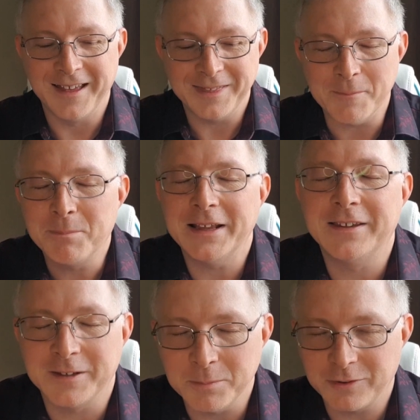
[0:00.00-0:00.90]
then please
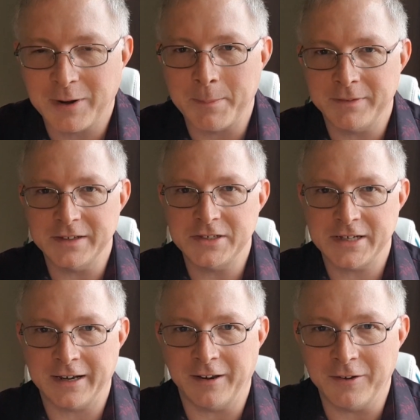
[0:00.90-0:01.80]
subscribe to this
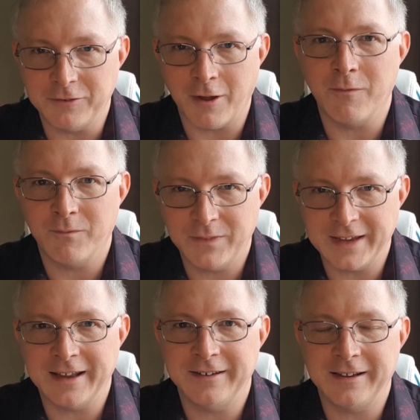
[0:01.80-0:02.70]
channel and don't
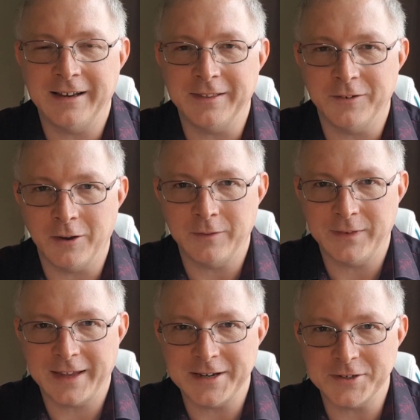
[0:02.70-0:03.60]
forget to click the
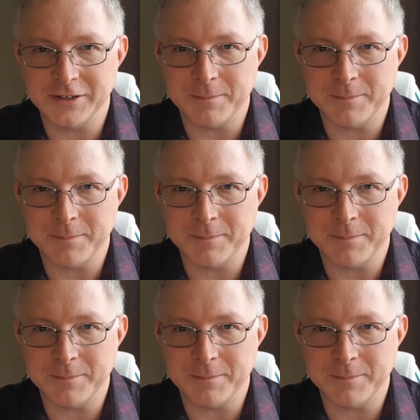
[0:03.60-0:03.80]
notifications